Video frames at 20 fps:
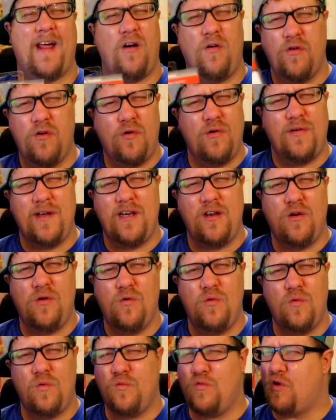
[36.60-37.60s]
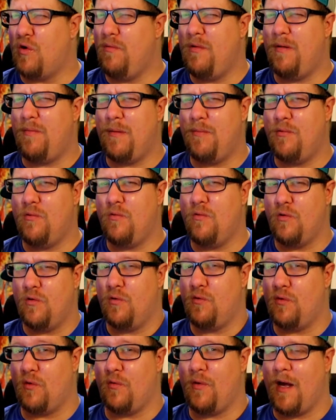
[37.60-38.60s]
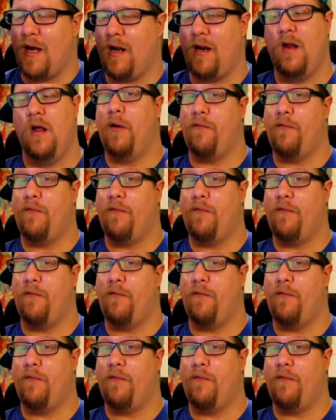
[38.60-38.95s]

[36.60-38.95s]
I don't really know too many people who do that,